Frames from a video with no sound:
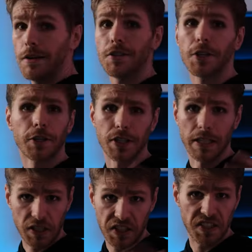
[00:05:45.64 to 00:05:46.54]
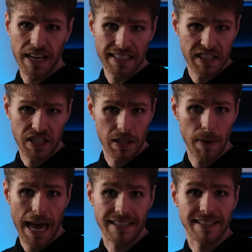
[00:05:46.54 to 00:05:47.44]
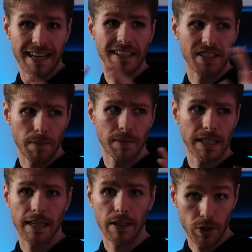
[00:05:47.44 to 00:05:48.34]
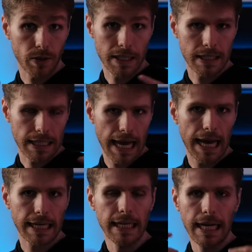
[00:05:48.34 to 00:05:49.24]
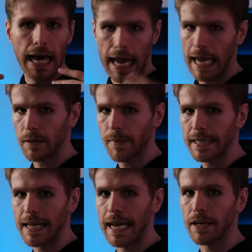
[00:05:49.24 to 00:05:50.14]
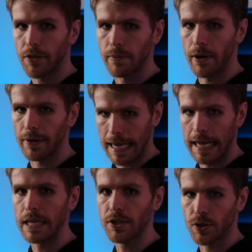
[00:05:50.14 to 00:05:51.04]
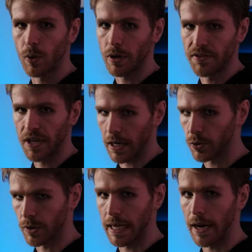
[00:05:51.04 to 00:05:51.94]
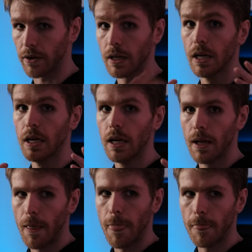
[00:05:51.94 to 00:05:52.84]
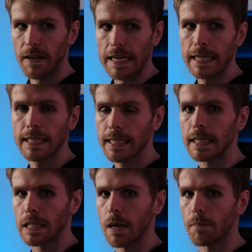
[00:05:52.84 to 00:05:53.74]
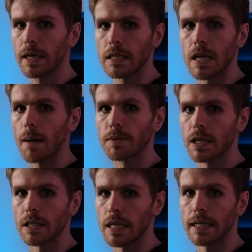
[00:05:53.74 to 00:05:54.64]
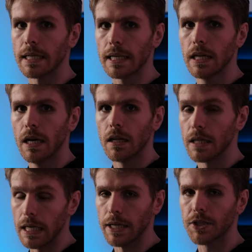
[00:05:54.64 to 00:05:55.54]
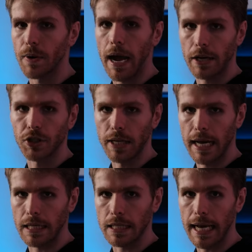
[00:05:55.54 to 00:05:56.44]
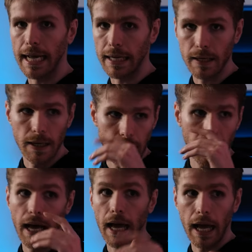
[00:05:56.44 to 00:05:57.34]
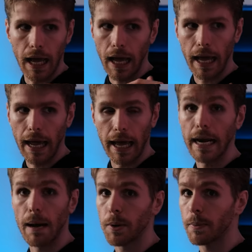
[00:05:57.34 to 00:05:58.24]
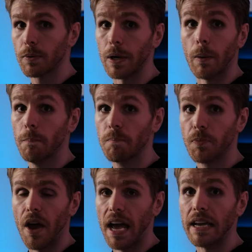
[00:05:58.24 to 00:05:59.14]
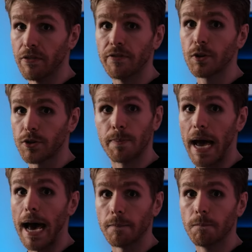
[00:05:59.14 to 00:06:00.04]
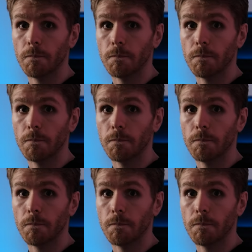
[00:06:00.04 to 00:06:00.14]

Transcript: Seriously, consent is the best and something that you need to get and maintain throughout any sort of sexual encounter. The instant somebody stops consenting, the interaction has to end. And I'm gonna be real, it feels bad.